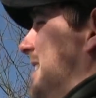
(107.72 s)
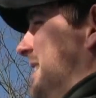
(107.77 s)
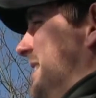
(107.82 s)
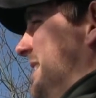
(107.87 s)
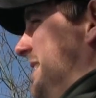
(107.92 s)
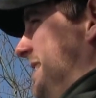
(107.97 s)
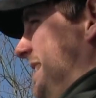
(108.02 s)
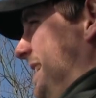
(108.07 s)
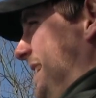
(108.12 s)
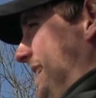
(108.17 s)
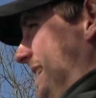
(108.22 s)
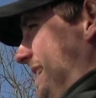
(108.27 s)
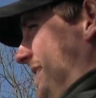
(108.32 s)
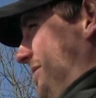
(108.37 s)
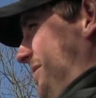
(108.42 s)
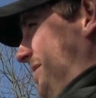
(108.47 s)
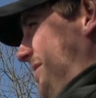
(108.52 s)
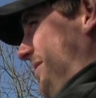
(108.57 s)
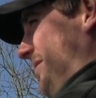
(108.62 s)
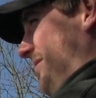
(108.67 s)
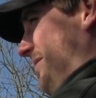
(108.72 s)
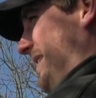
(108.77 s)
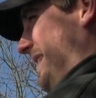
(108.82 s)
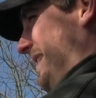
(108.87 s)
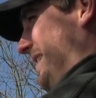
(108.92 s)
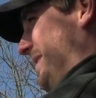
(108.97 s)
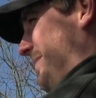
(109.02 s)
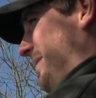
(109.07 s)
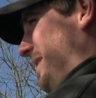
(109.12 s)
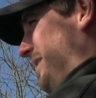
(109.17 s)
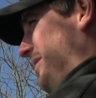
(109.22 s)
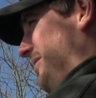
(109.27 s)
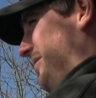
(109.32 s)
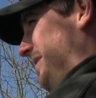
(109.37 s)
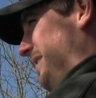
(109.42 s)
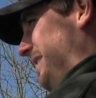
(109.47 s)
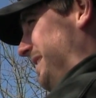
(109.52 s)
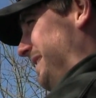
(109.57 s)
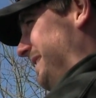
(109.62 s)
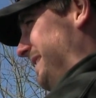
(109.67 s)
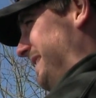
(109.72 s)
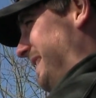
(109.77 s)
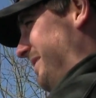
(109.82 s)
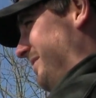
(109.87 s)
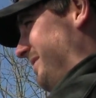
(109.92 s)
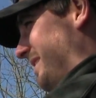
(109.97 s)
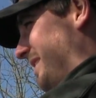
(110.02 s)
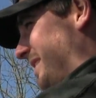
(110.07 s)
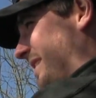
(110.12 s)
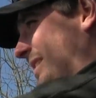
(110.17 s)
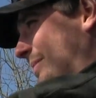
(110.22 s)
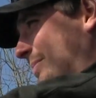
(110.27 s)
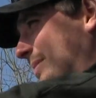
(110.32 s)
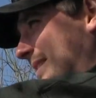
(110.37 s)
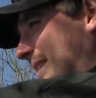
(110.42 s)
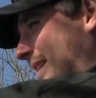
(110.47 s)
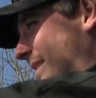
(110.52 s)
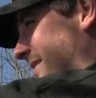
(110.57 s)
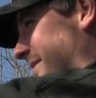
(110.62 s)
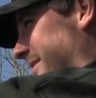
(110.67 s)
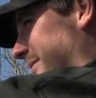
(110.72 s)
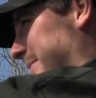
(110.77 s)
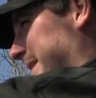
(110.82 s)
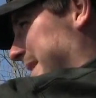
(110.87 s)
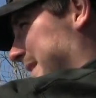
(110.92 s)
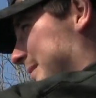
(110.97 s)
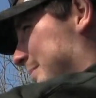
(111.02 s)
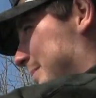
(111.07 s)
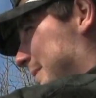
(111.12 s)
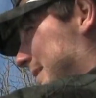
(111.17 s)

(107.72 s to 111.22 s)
sitting out at range about 100 yards out, just going up and down at the back of